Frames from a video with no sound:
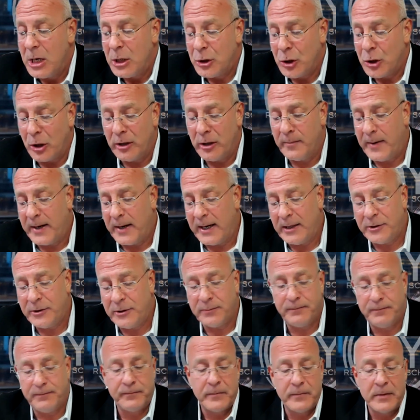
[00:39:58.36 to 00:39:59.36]
Turn to the
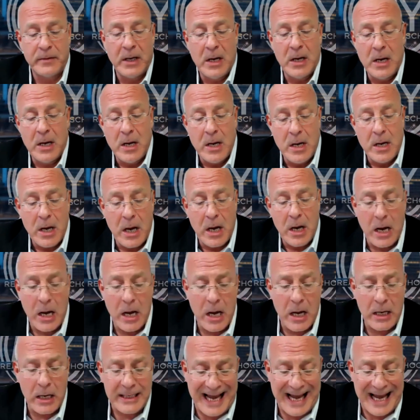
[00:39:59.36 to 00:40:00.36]
page.
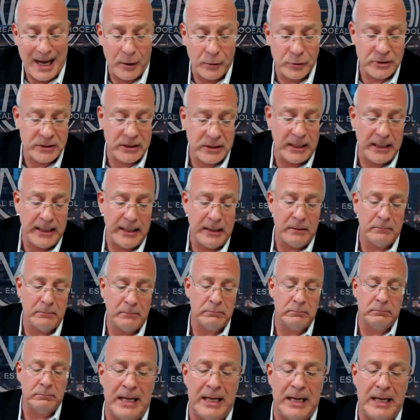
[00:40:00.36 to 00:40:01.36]
Counseling,
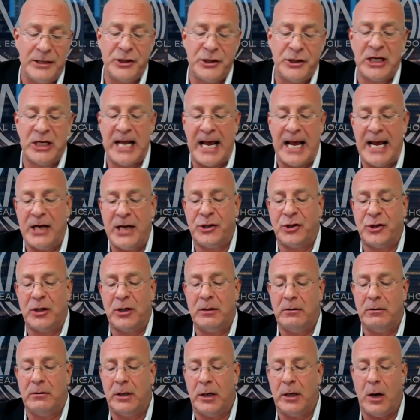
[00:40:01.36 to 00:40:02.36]

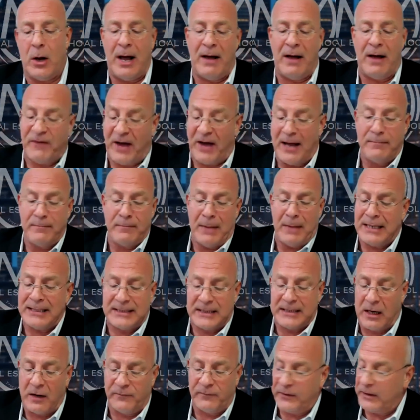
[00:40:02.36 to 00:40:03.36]
education. I find
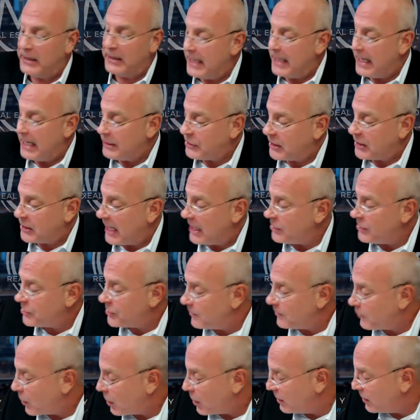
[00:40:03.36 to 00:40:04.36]
myself in the
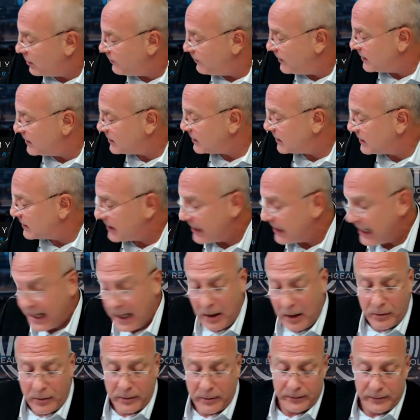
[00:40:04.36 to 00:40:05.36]
education part of the business
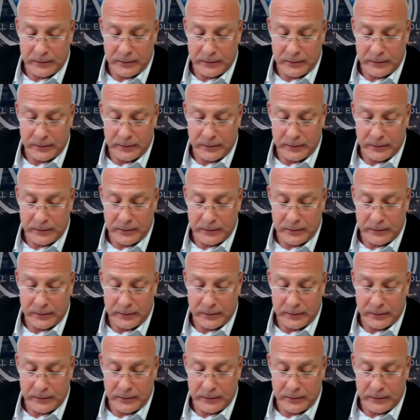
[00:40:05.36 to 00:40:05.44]
now.